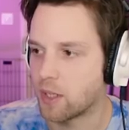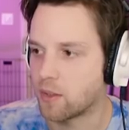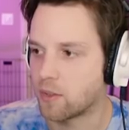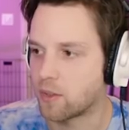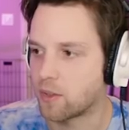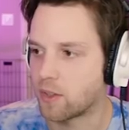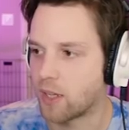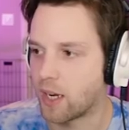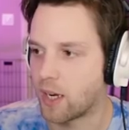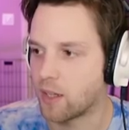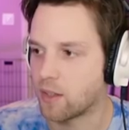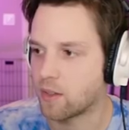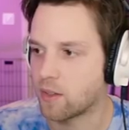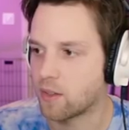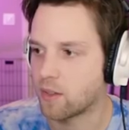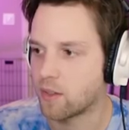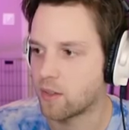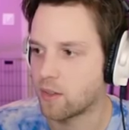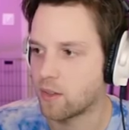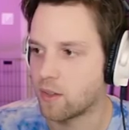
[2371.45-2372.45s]
His
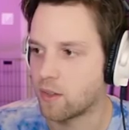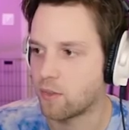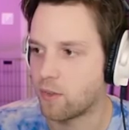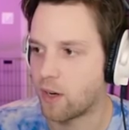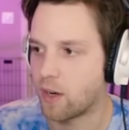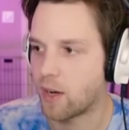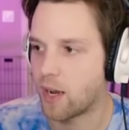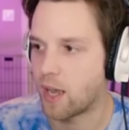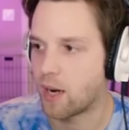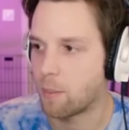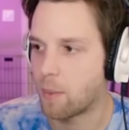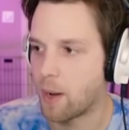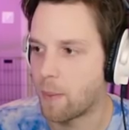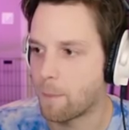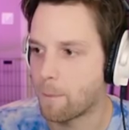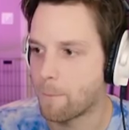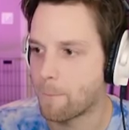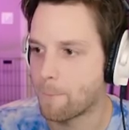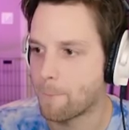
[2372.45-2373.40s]
stance. It's very anime.